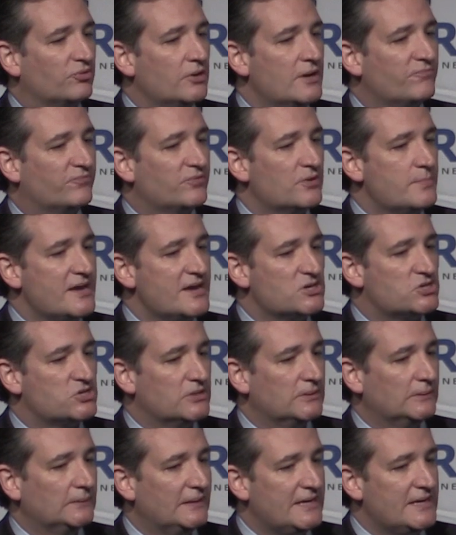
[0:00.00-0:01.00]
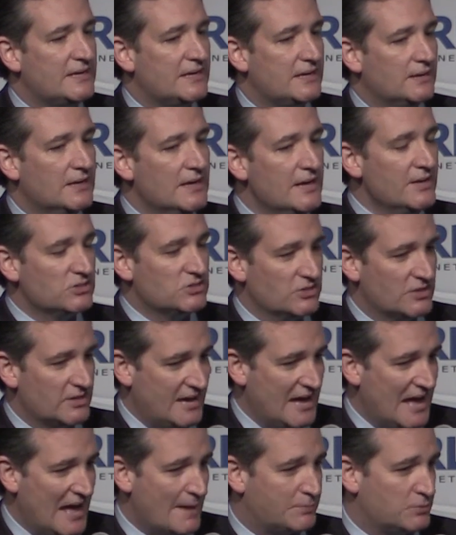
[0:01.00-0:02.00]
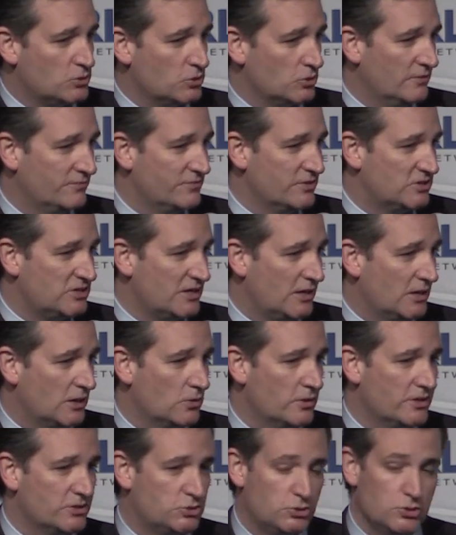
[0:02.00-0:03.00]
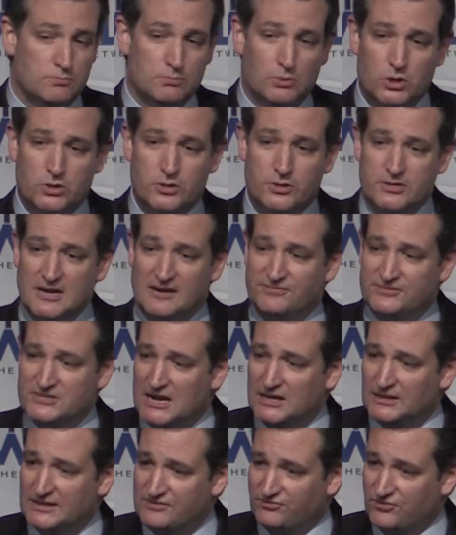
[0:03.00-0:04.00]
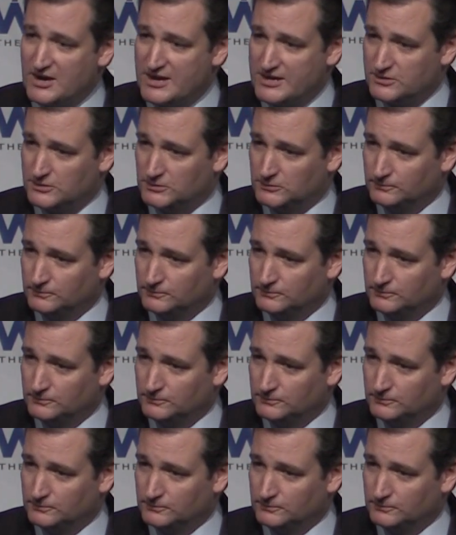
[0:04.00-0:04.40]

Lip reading: for information leading to the capture of the terrorist who murdered Naftali Frankel.